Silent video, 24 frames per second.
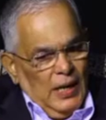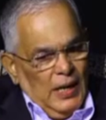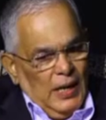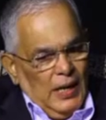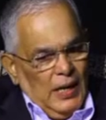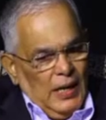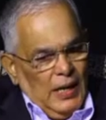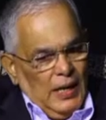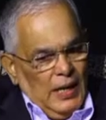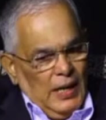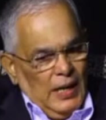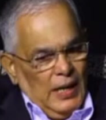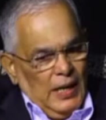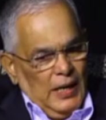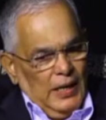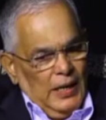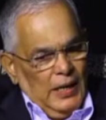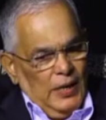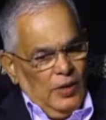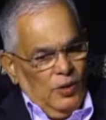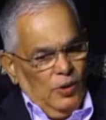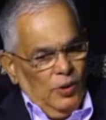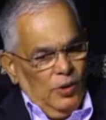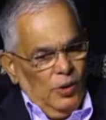uh,
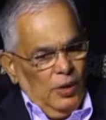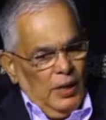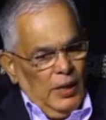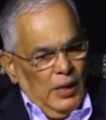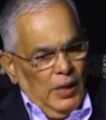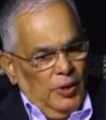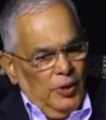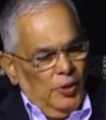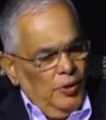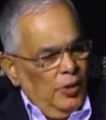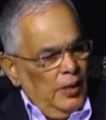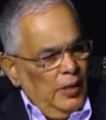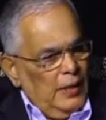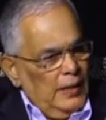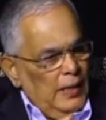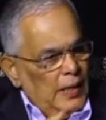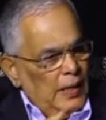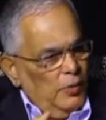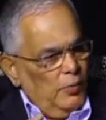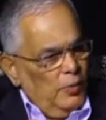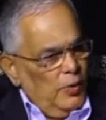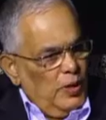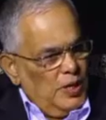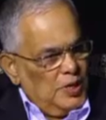you know, eh, during
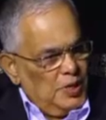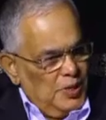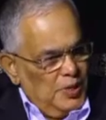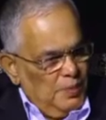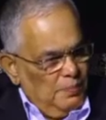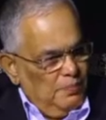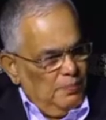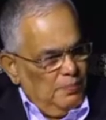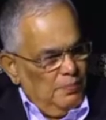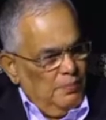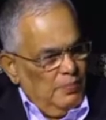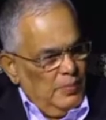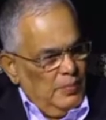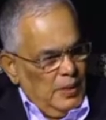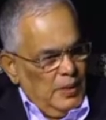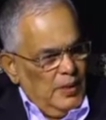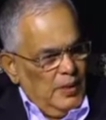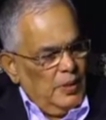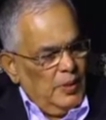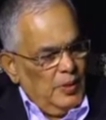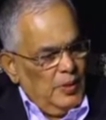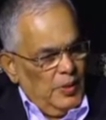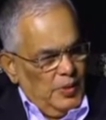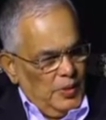their worship uh,
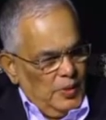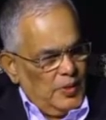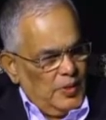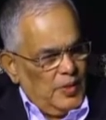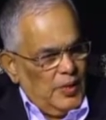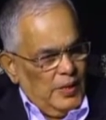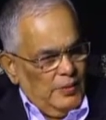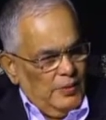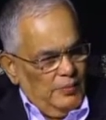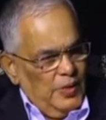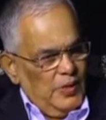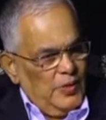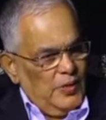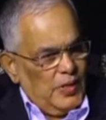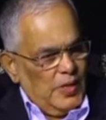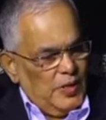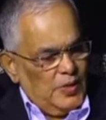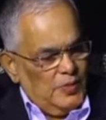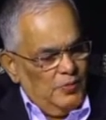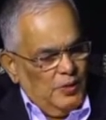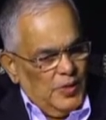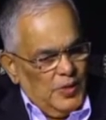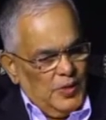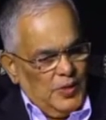uh, service,
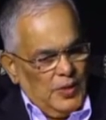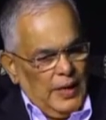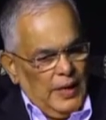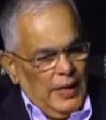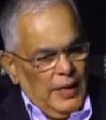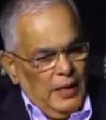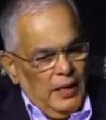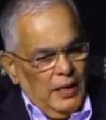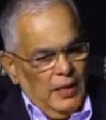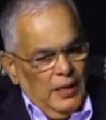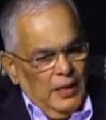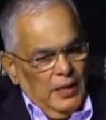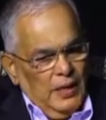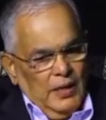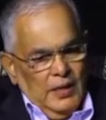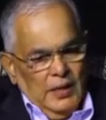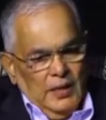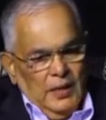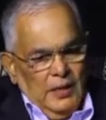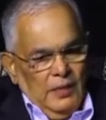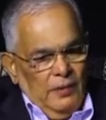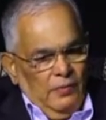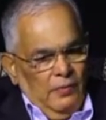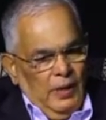as we say,
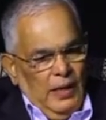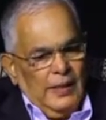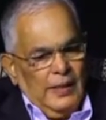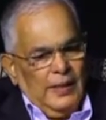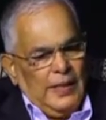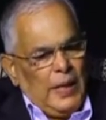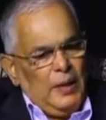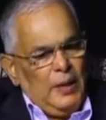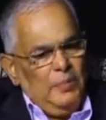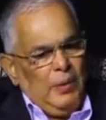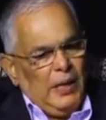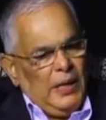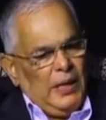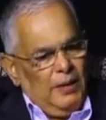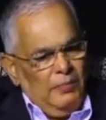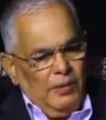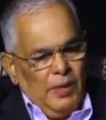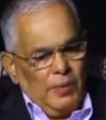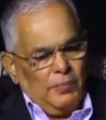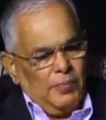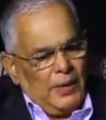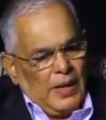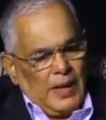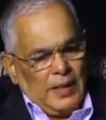well, they believe
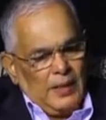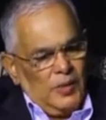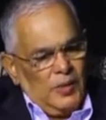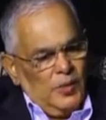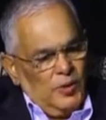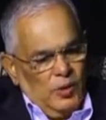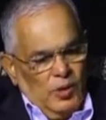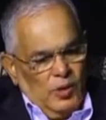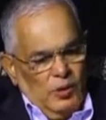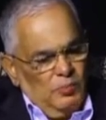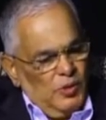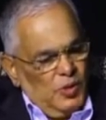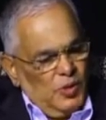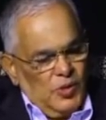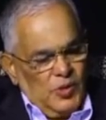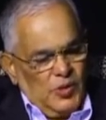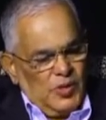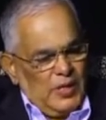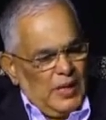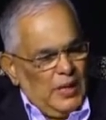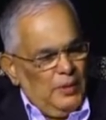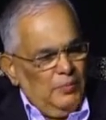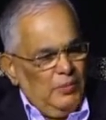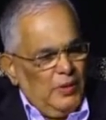and practice almost the
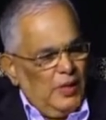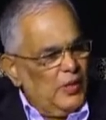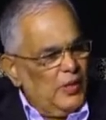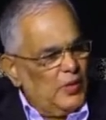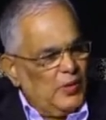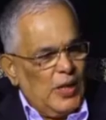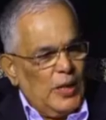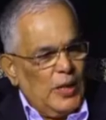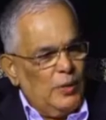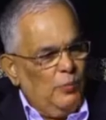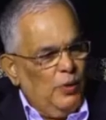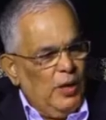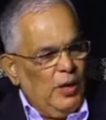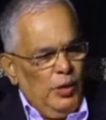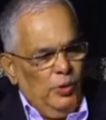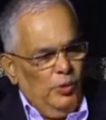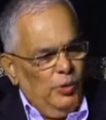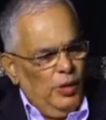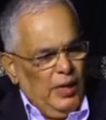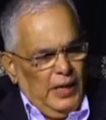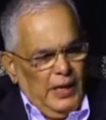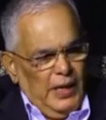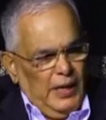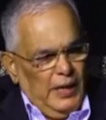same things that we
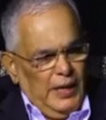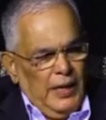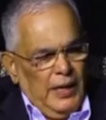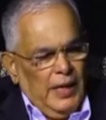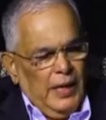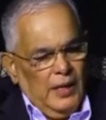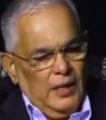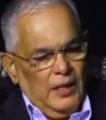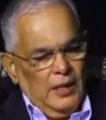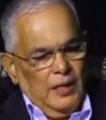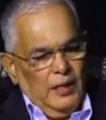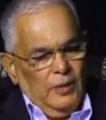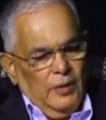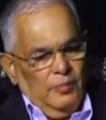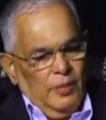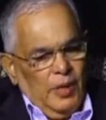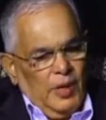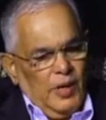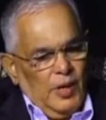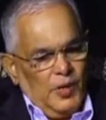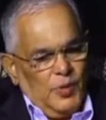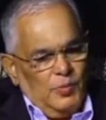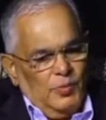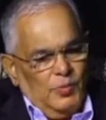do in India mm-hmm.
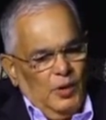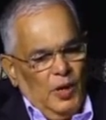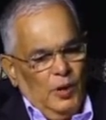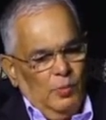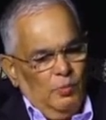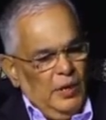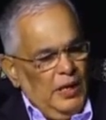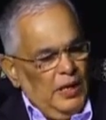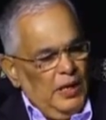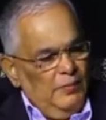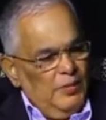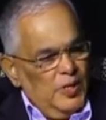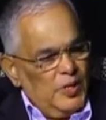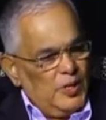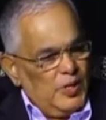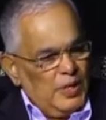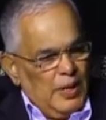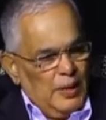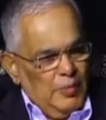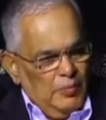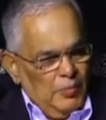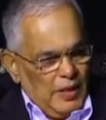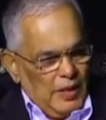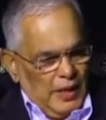because we all believe the
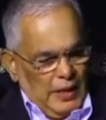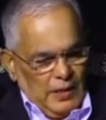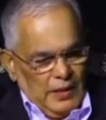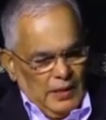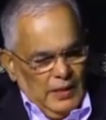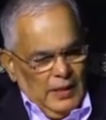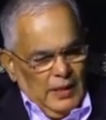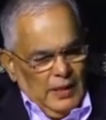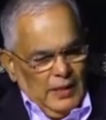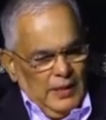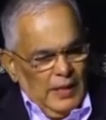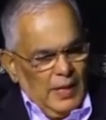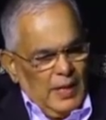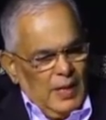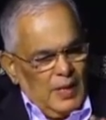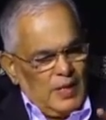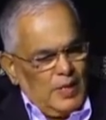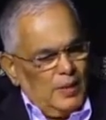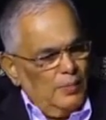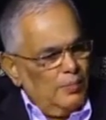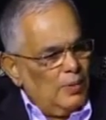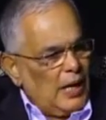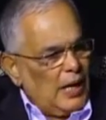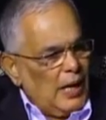same thing. There are
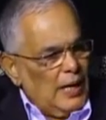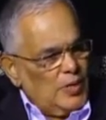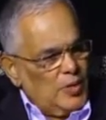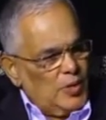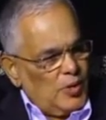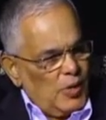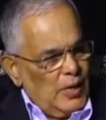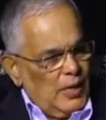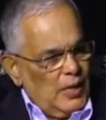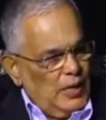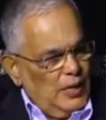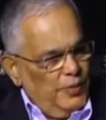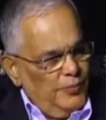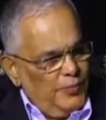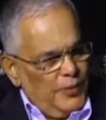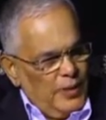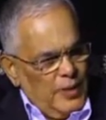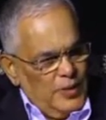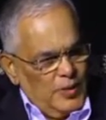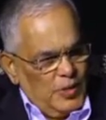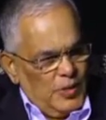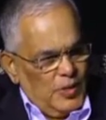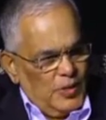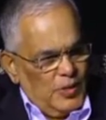some cultural
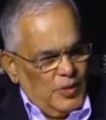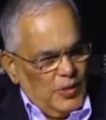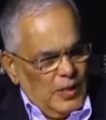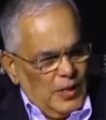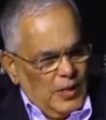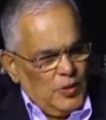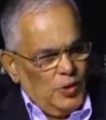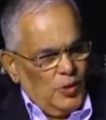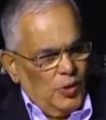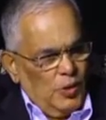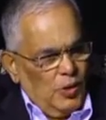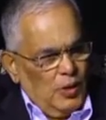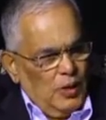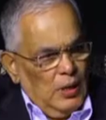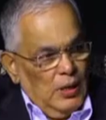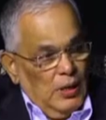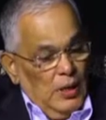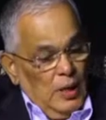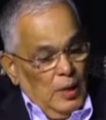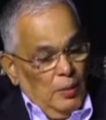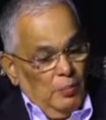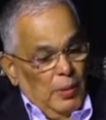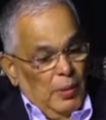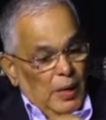differences, that's all.
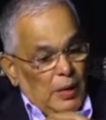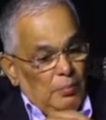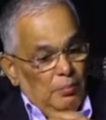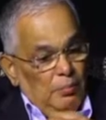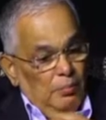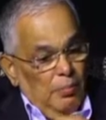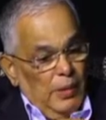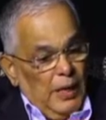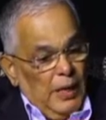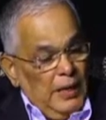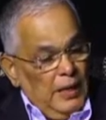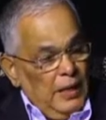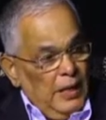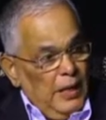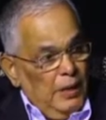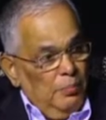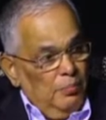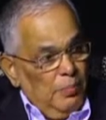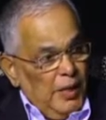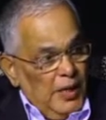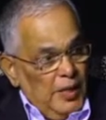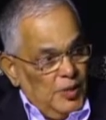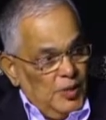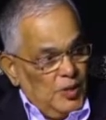But many
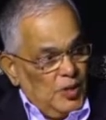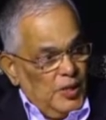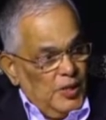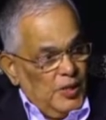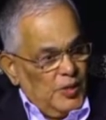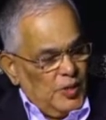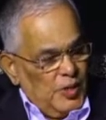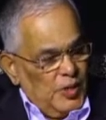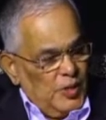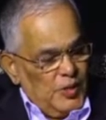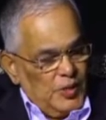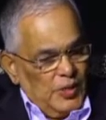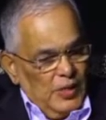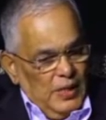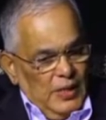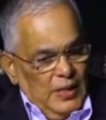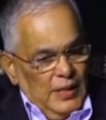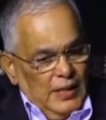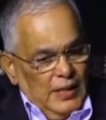in many churches,